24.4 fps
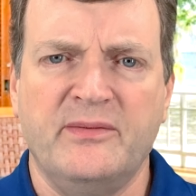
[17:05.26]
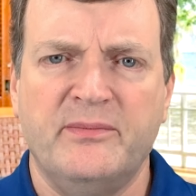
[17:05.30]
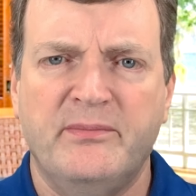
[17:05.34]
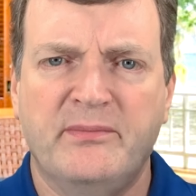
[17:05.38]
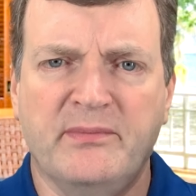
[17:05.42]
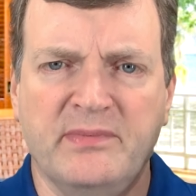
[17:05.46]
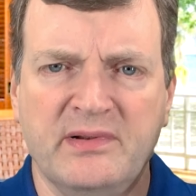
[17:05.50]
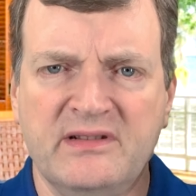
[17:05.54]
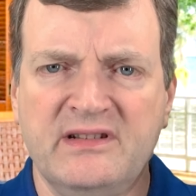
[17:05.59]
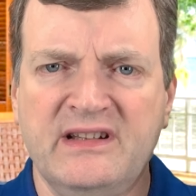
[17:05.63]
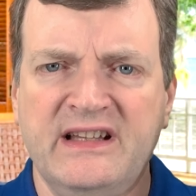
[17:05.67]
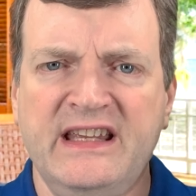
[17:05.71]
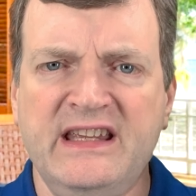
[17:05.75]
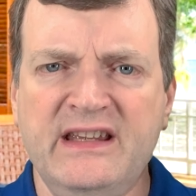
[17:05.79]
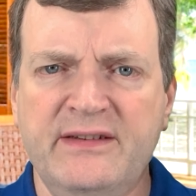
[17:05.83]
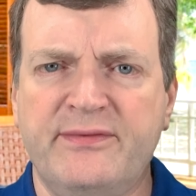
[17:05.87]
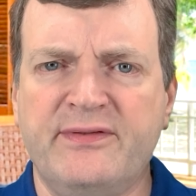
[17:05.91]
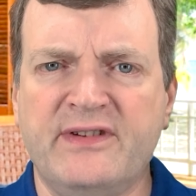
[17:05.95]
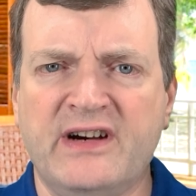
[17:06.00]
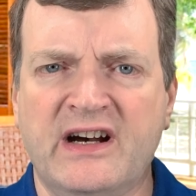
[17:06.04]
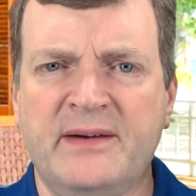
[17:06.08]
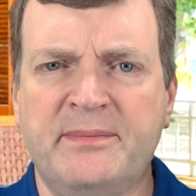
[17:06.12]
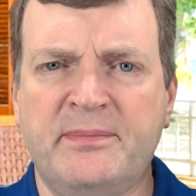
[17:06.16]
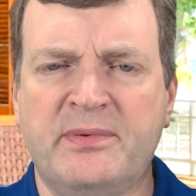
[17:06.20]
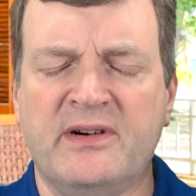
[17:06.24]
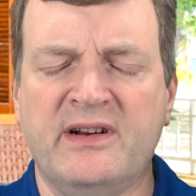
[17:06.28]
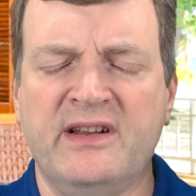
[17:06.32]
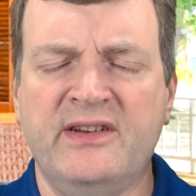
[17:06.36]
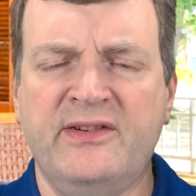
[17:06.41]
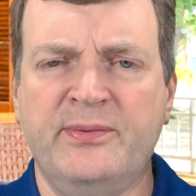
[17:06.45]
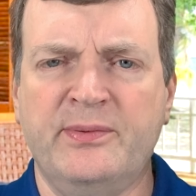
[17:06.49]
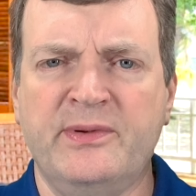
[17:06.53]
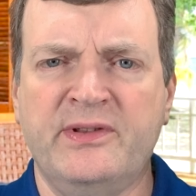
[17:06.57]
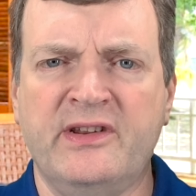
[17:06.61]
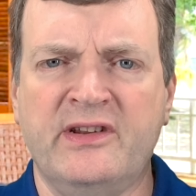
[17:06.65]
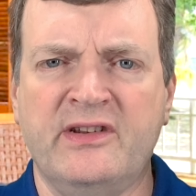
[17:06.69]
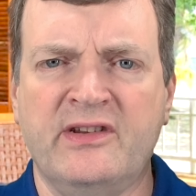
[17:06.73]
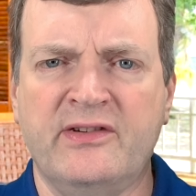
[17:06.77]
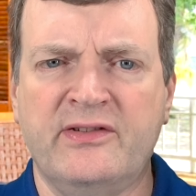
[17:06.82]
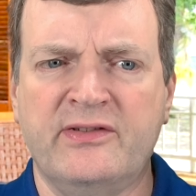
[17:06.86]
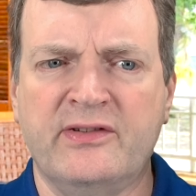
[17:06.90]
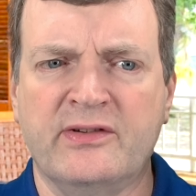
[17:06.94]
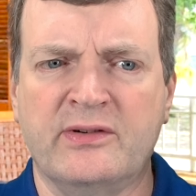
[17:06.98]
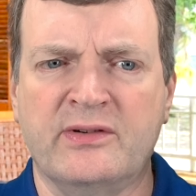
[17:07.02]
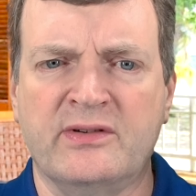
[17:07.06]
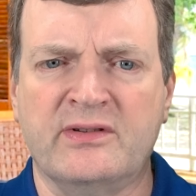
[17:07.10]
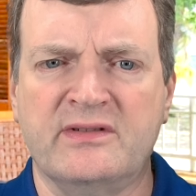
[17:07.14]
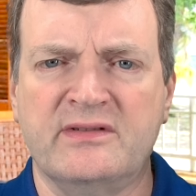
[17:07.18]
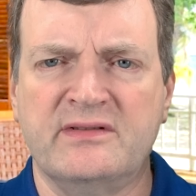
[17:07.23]
Belief operates within the
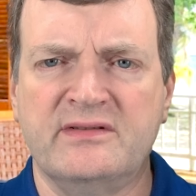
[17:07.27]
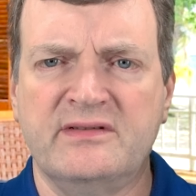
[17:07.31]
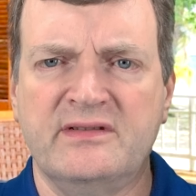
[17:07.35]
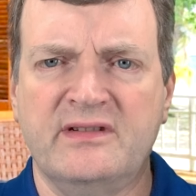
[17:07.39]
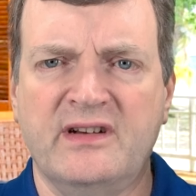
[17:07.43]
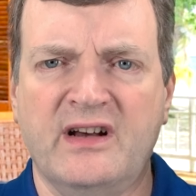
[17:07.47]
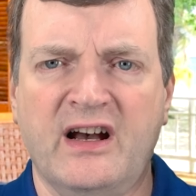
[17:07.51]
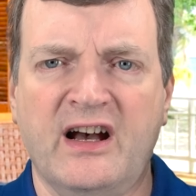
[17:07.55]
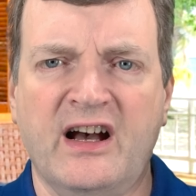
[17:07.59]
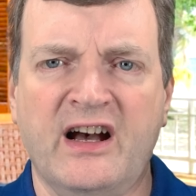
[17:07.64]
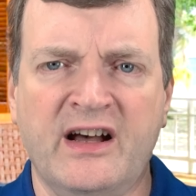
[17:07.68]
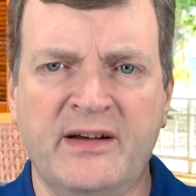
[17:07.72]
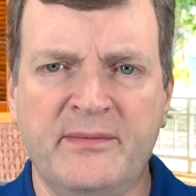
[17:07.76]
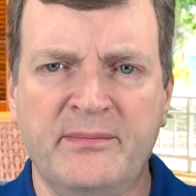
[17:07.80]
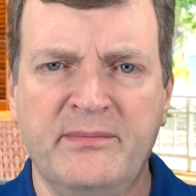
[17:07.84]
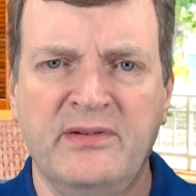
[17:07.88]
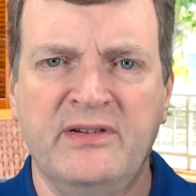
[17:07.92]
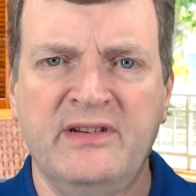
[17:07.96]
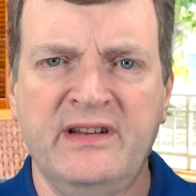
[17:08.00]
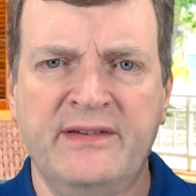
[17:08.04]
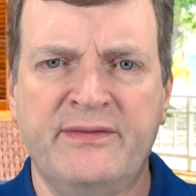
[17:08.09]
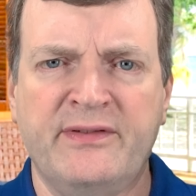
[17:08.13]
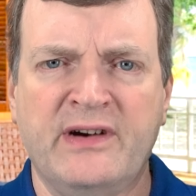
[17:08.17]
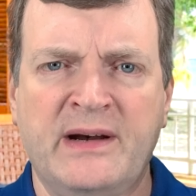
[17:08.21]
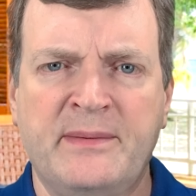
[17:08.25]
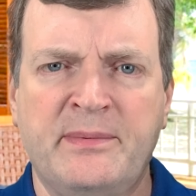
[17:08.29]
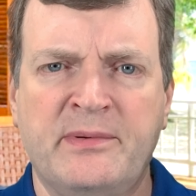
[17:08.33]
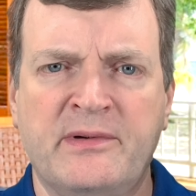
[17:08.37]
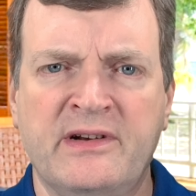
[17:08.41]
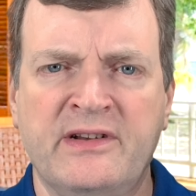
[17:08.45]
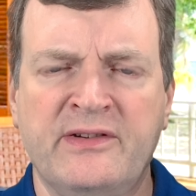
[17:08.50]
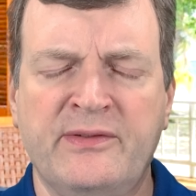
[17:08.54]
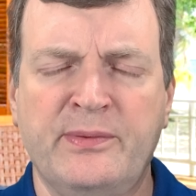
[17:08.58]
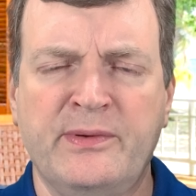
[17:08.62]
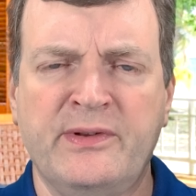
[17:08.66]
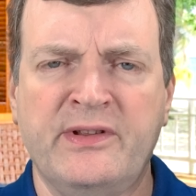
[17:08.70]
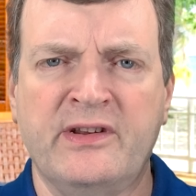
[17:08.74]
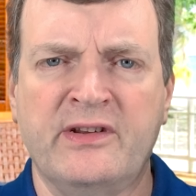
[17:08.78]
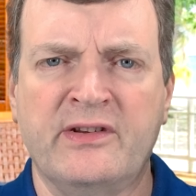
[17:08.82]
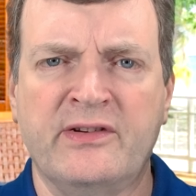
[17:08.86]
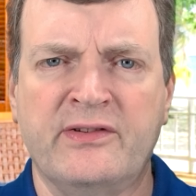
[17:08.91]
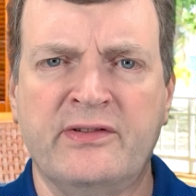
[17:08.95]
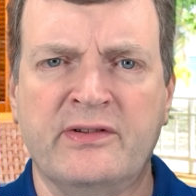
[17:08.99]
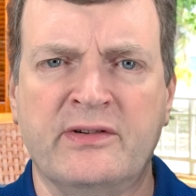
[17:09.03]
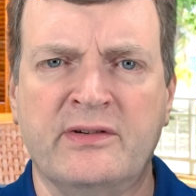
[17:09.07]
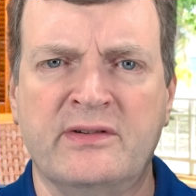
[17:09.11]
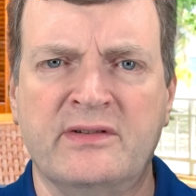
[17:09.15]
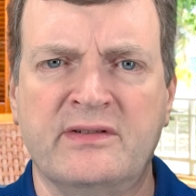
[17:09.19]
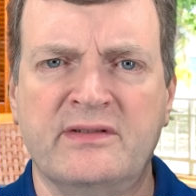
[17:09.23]
soul. Unbelief operates within the
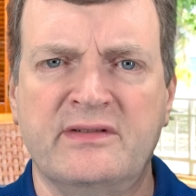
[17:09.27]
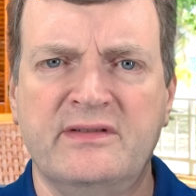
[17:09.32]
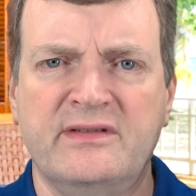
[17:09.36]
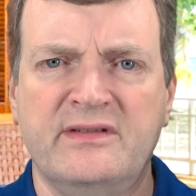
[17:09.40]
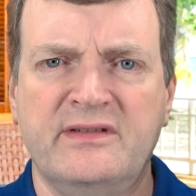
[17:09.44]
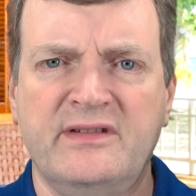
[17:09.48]
soul.